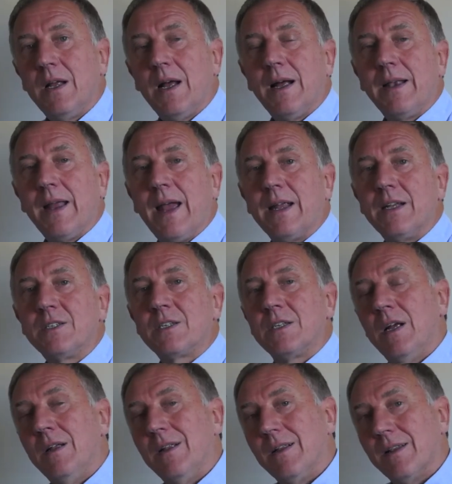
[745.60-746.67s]
and hence
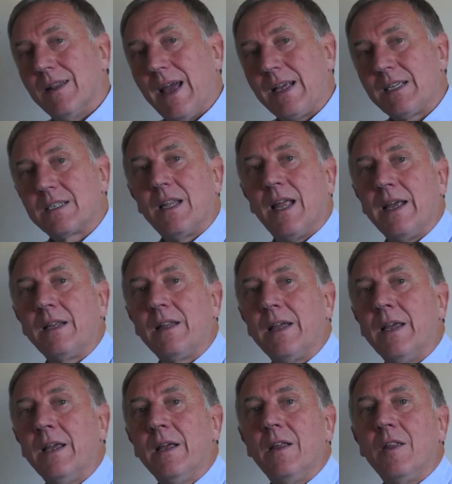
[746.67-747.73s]
less
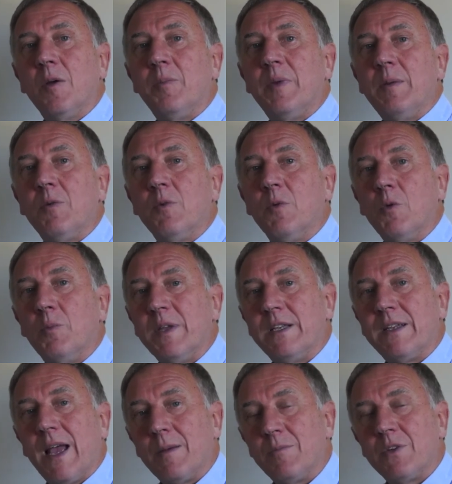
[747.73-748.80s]
likely that people will be
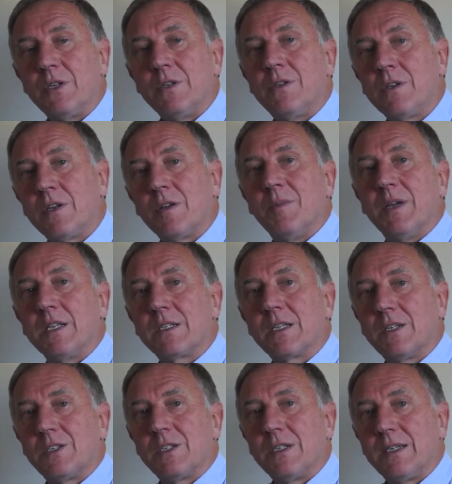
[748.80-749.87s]
tempted to commit
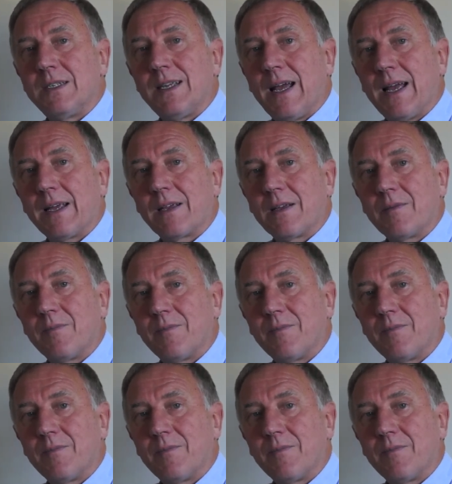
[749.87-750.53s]
such an attack.